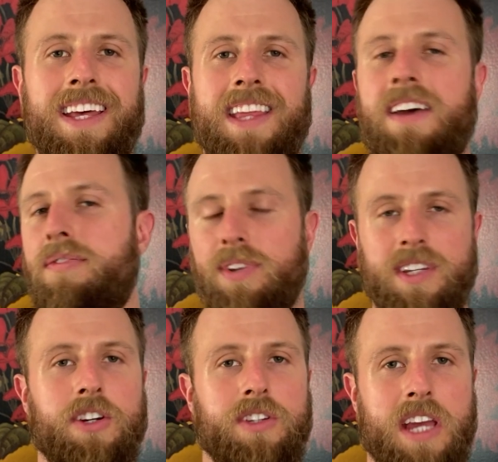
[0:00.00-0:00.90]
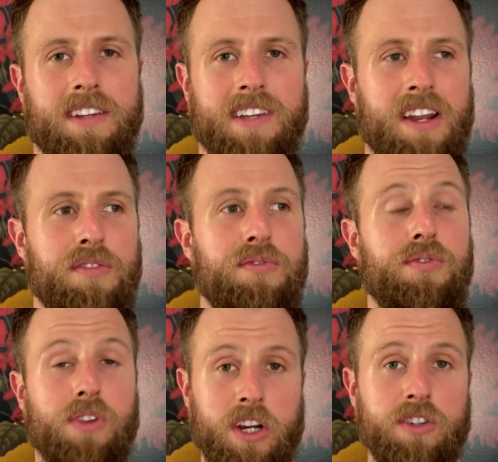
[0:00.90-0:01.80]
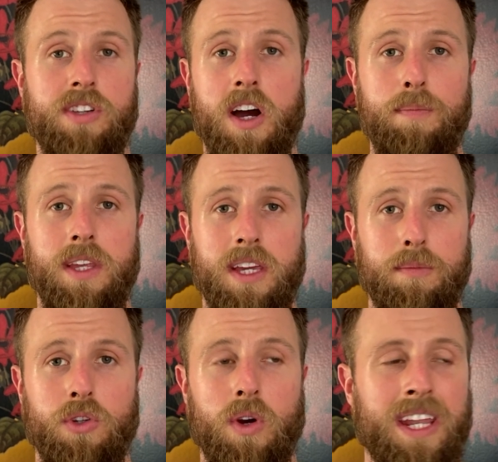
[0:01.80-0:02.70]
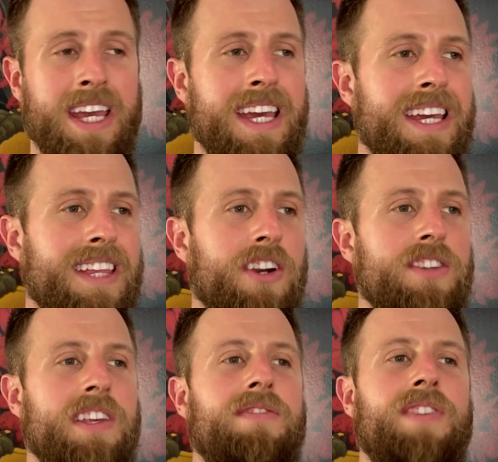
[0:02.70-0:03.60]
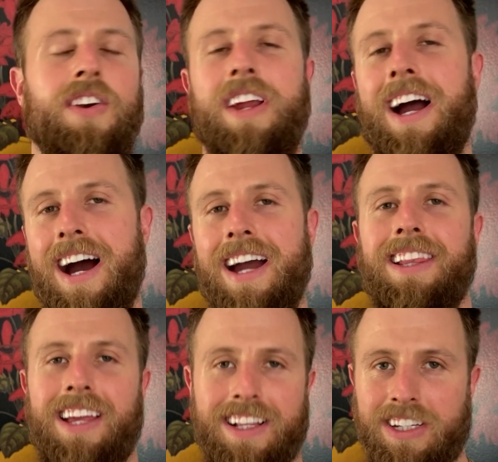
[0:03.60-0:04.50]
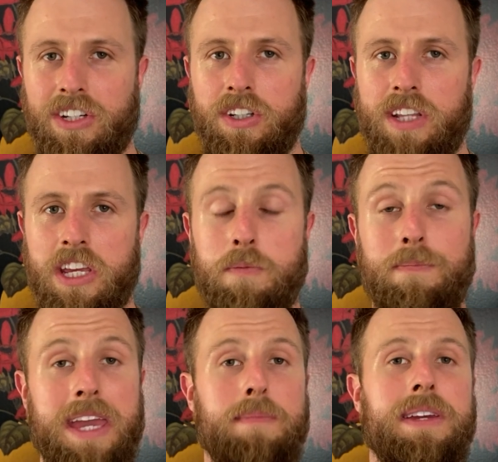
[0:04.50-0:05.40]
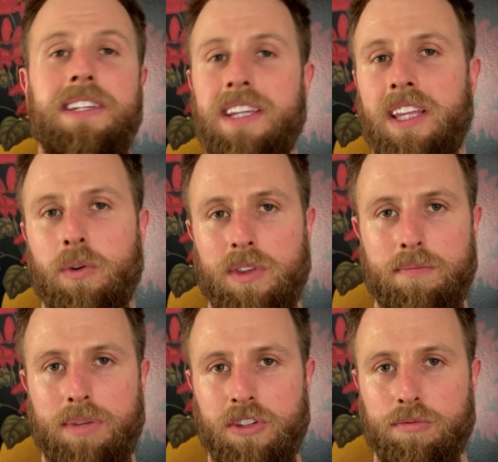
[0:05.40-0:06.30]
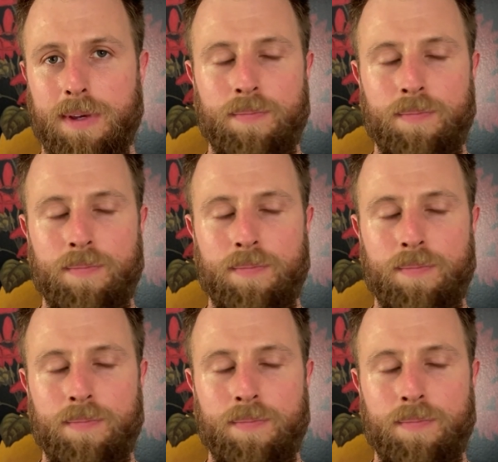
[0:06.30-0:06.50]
that FADIR test kind of flares up the hip joint, there is a very high likelihood that you may be dealing with impingement.